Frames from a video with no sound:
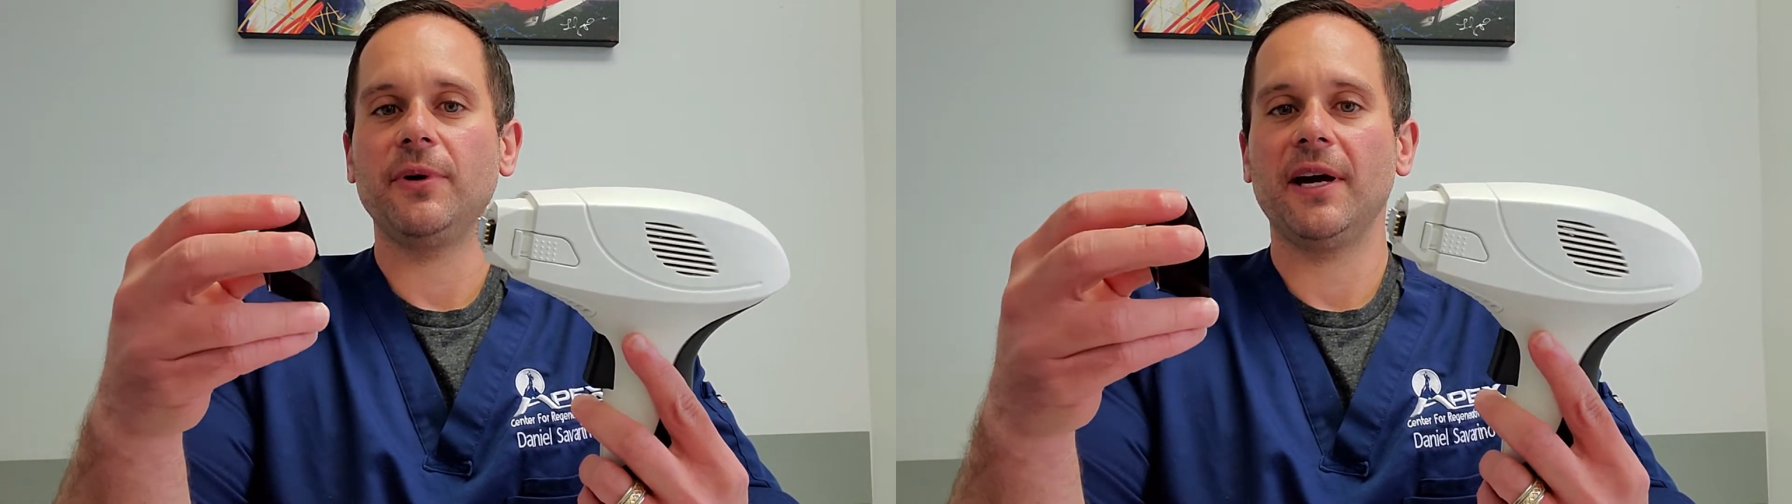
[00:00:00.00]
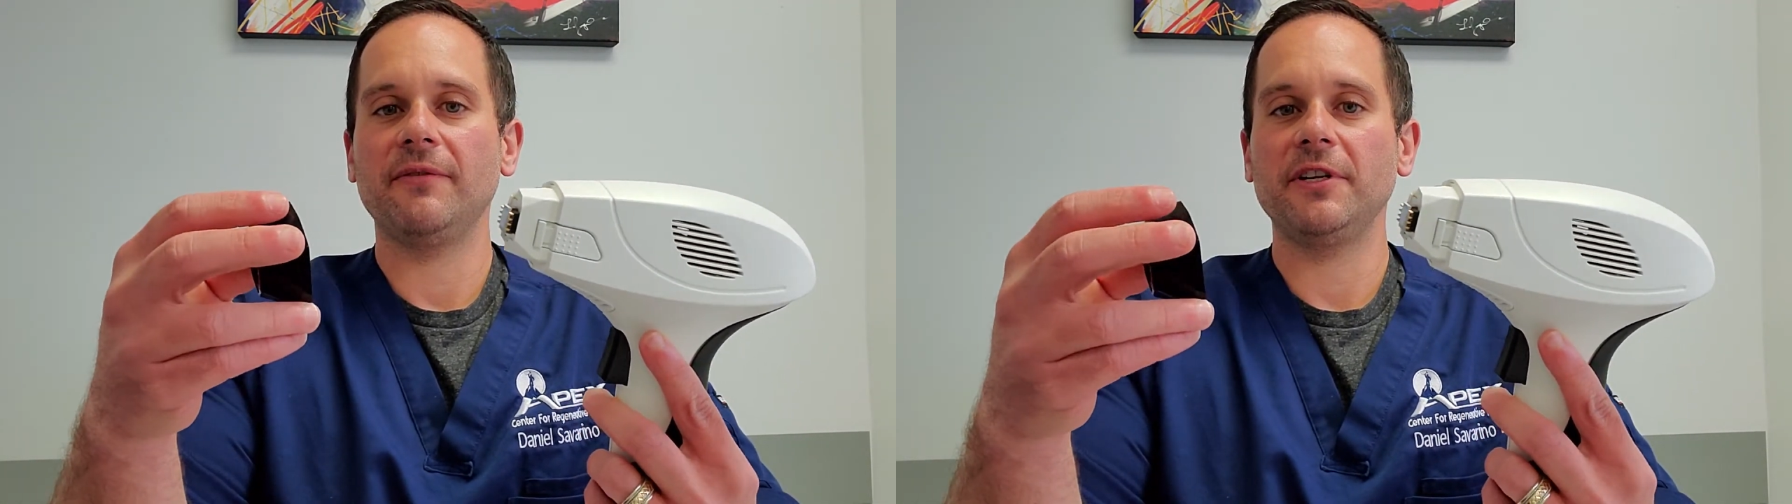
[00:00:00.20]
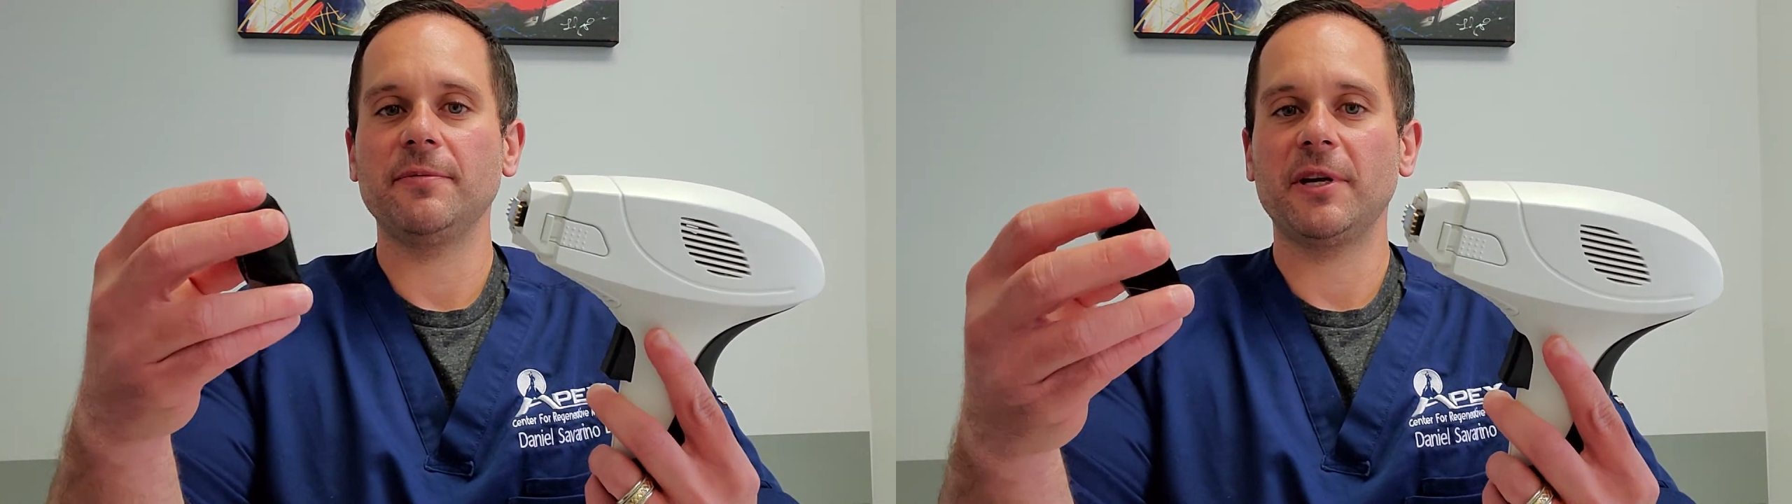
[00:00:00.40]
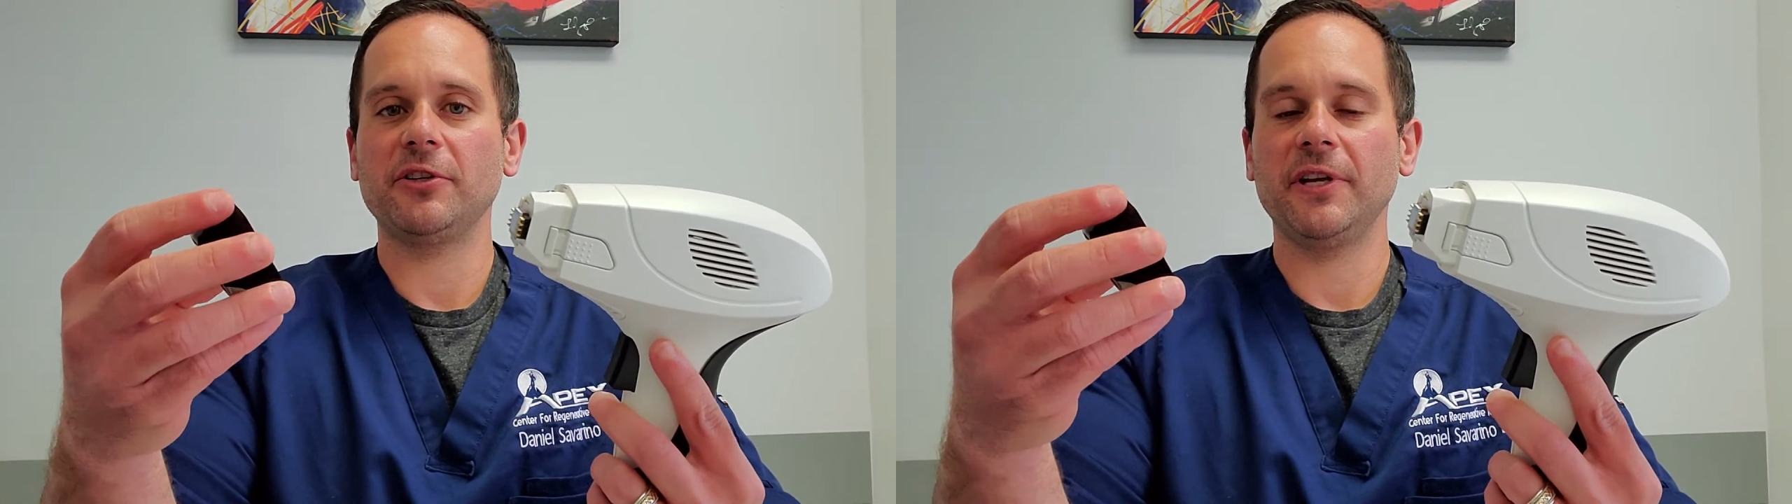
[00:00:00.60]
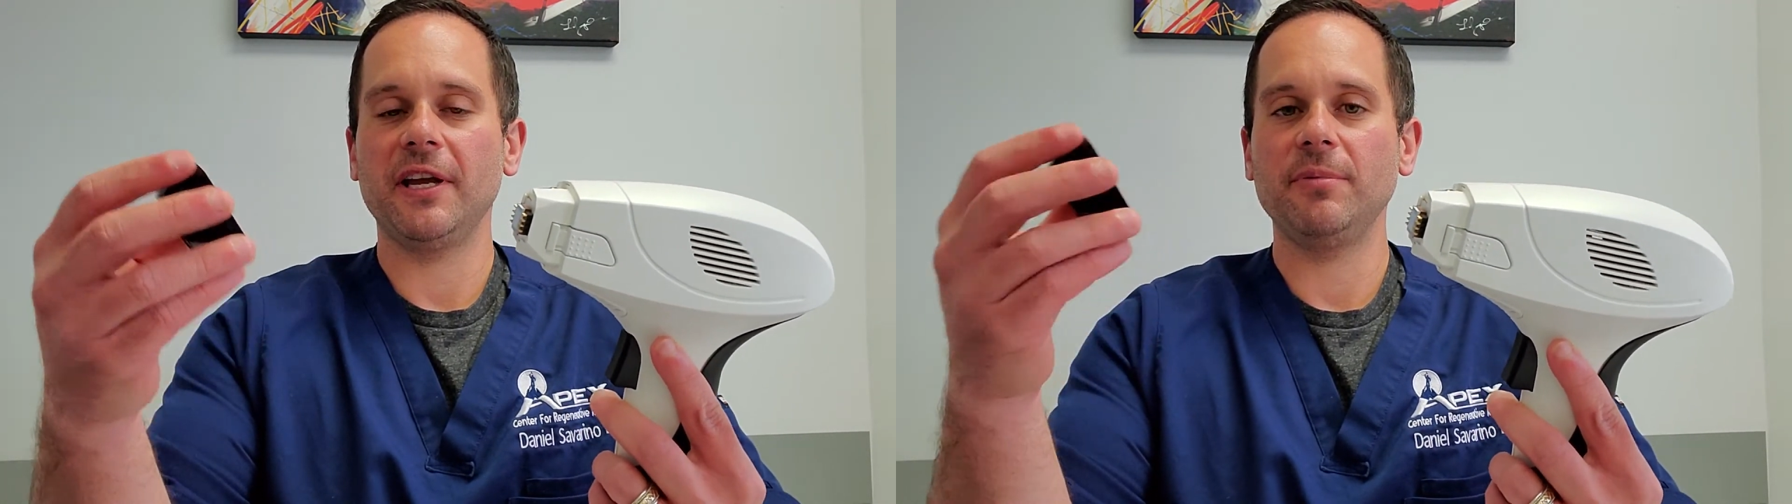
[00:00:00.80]
have a
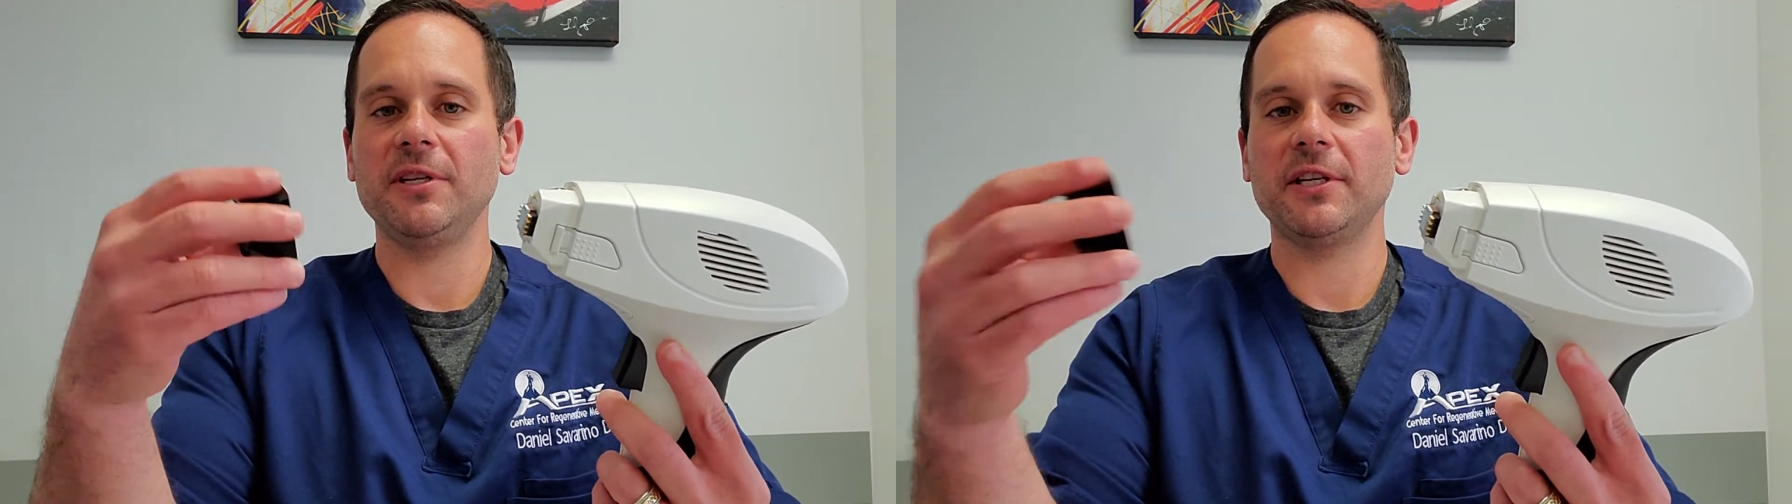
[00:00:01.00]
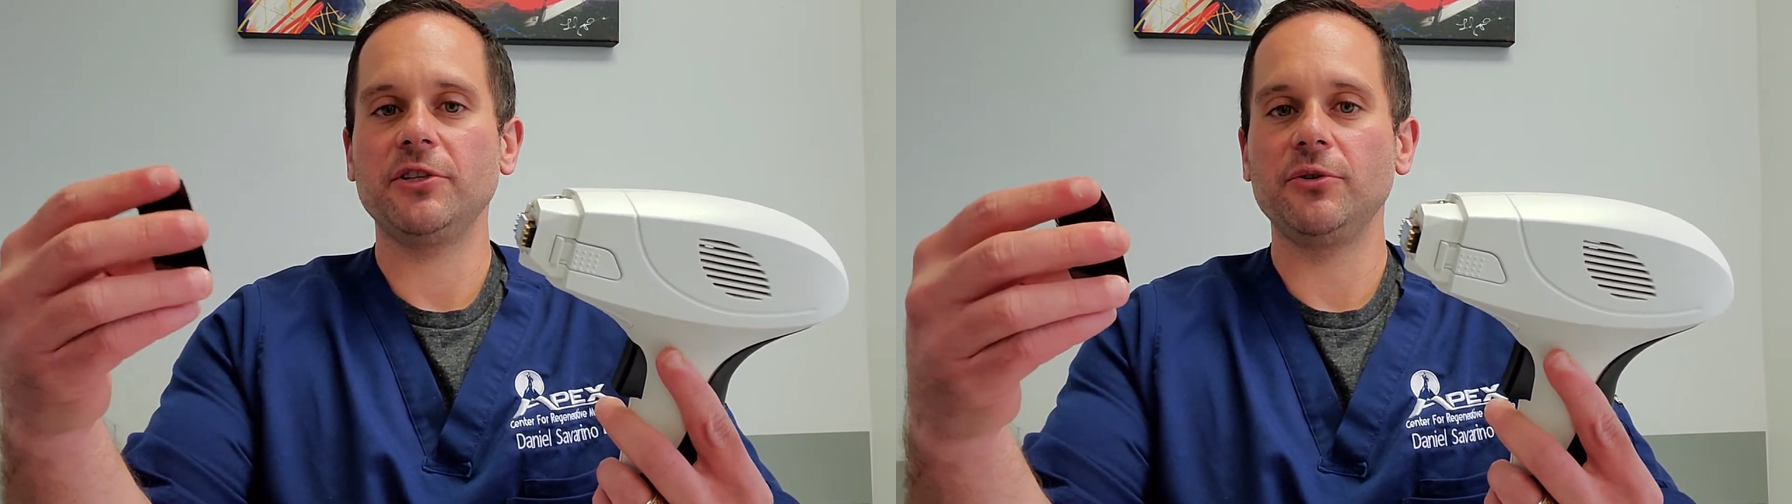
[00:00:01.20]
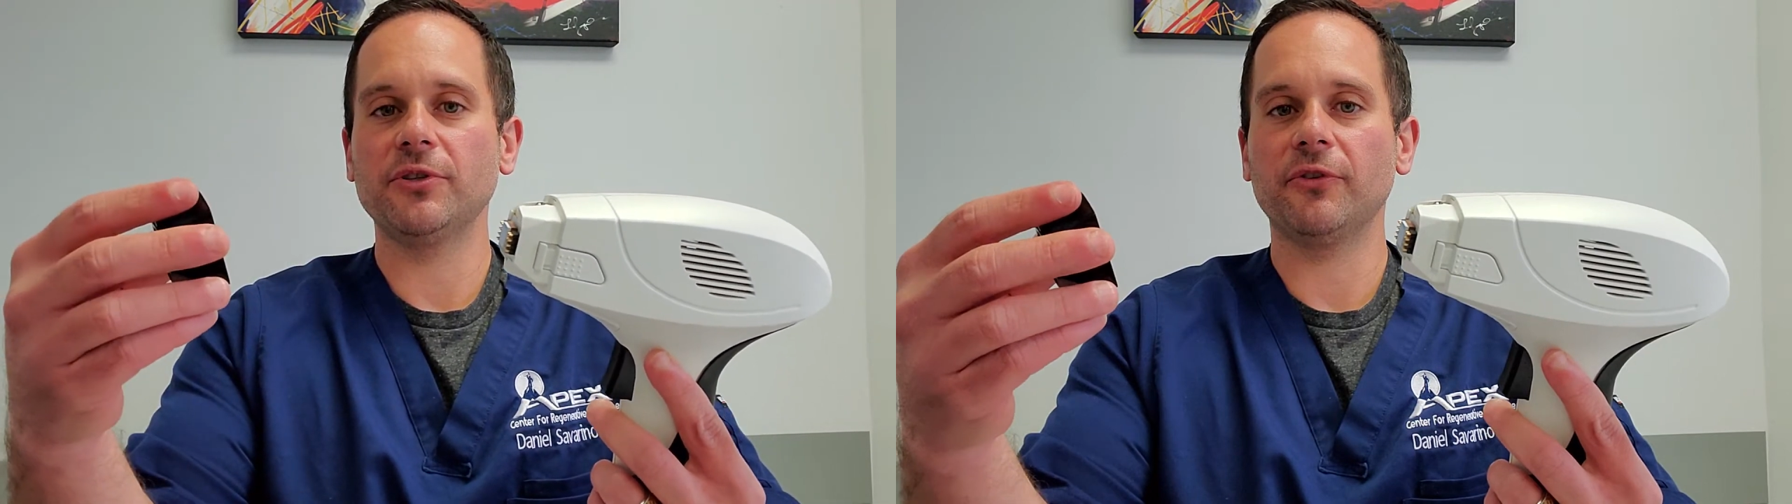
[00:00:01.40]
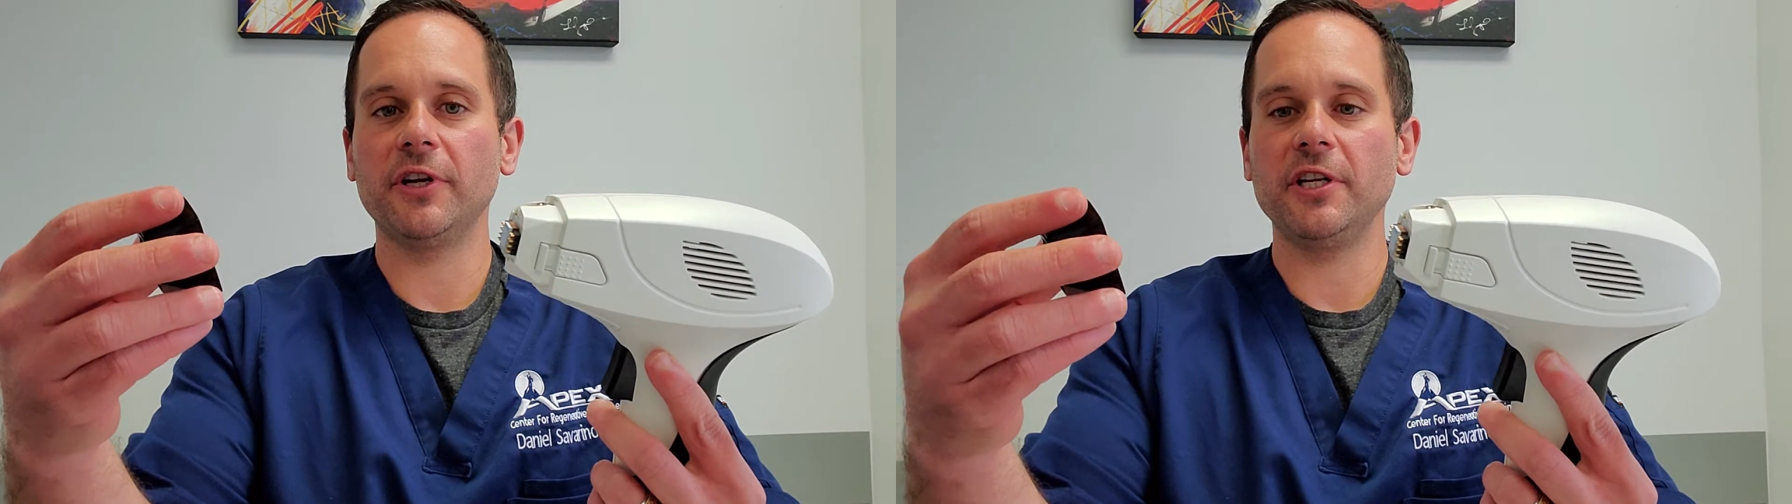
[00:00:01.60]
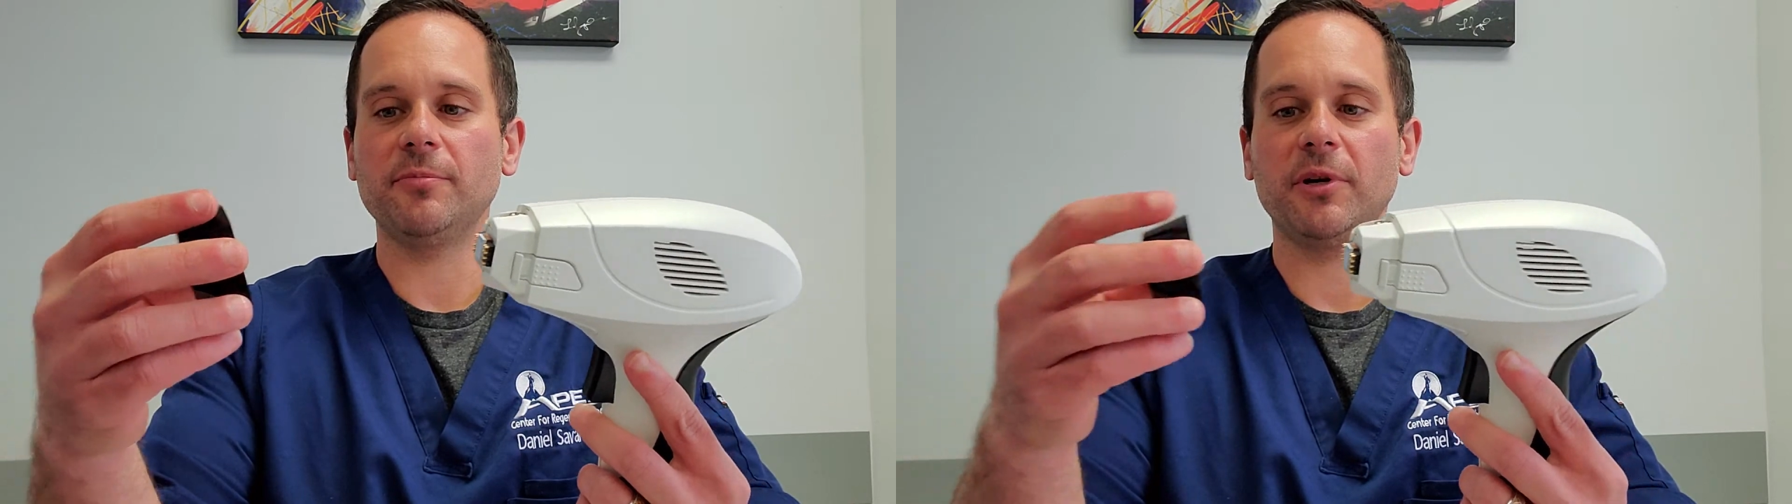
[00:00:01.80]
special handpiece that's used for
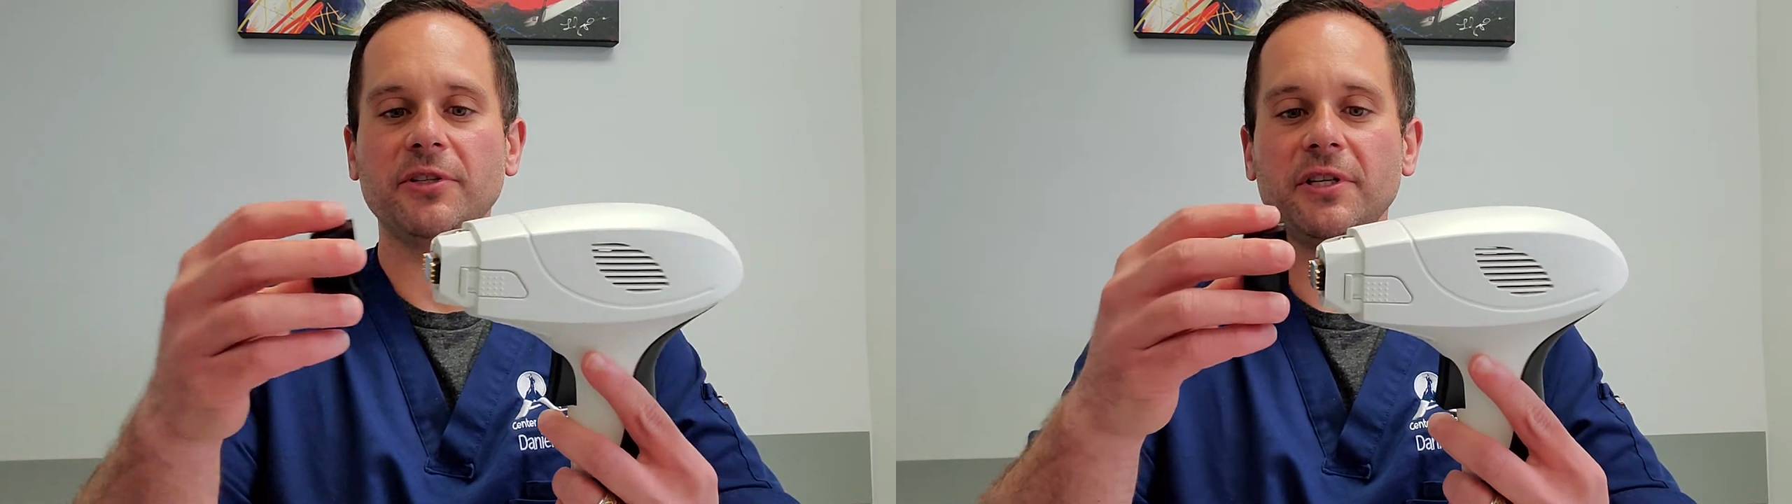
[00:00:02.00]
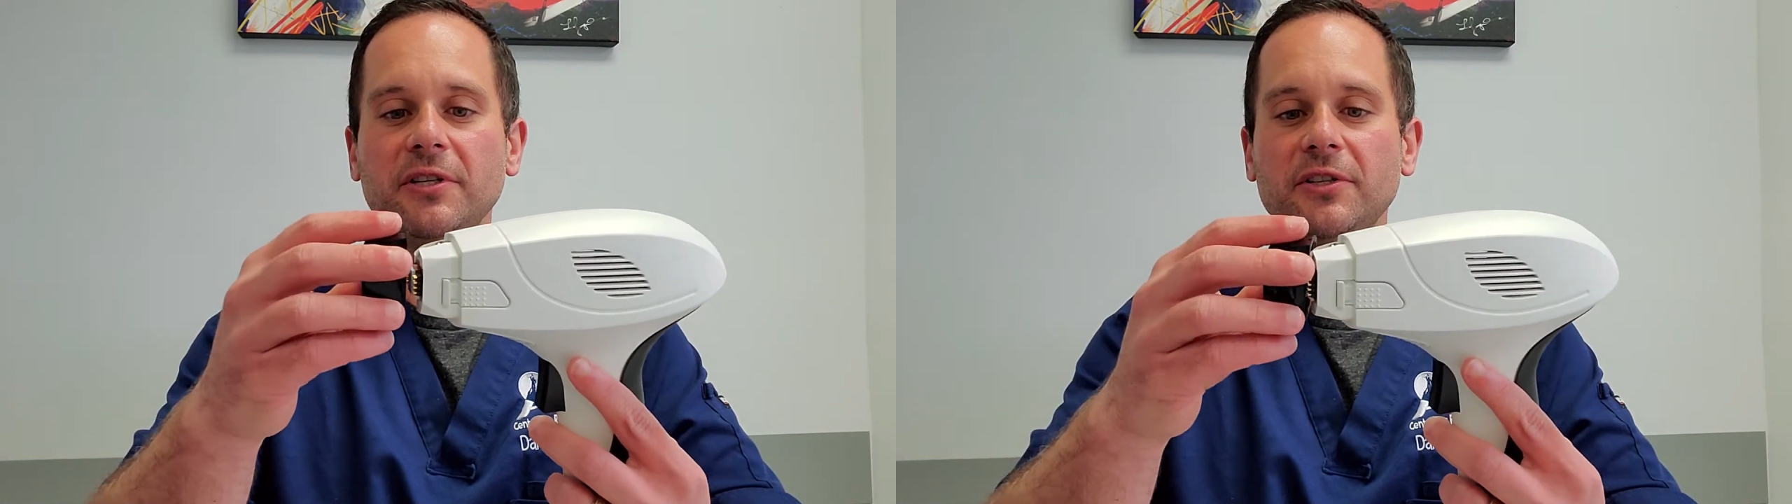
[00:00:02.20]
each person.